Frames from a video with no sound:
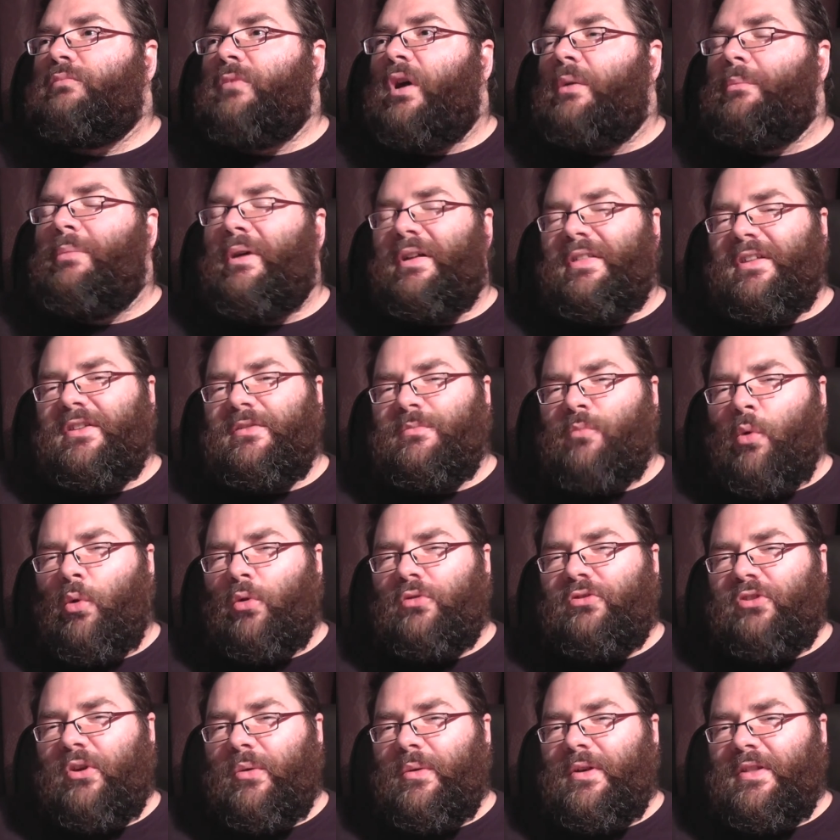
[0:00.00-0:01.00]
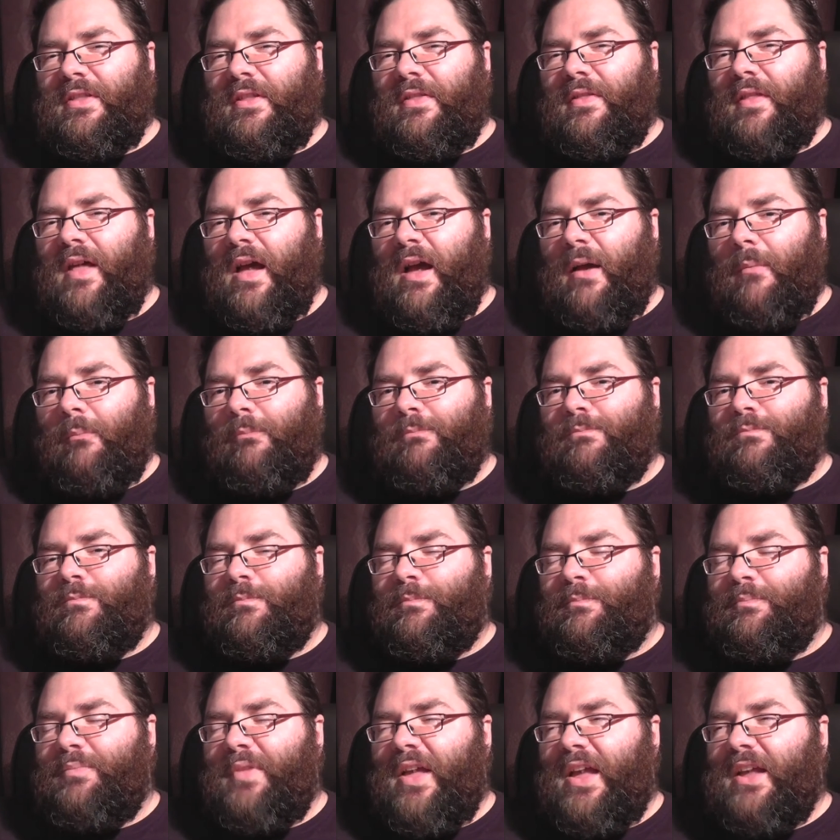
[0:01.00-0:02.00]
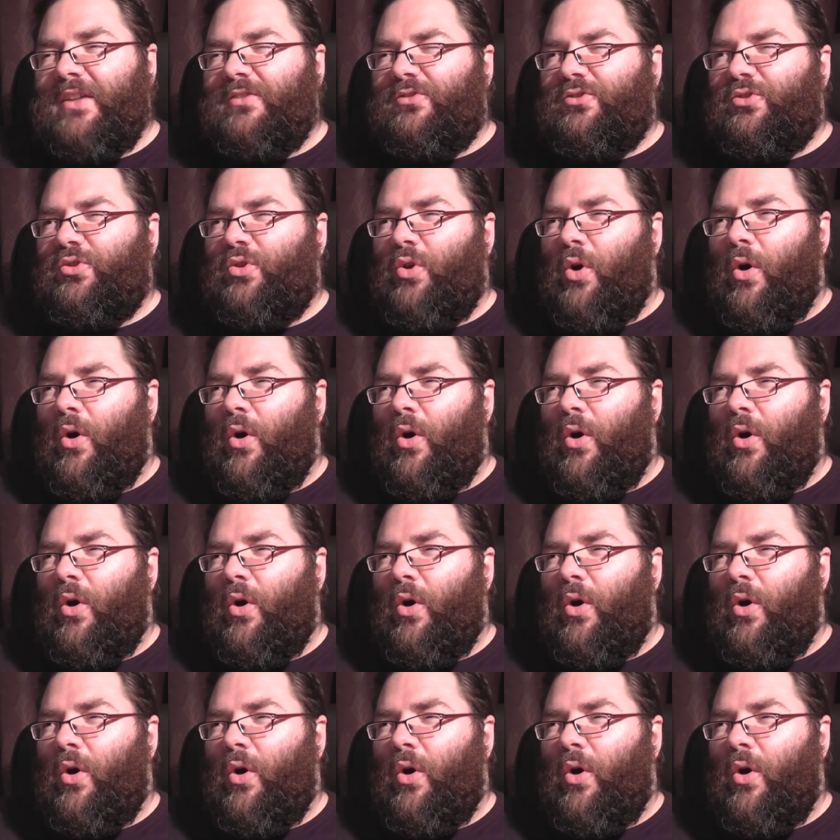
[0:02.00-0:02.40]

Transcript: but there's more to it than that. There's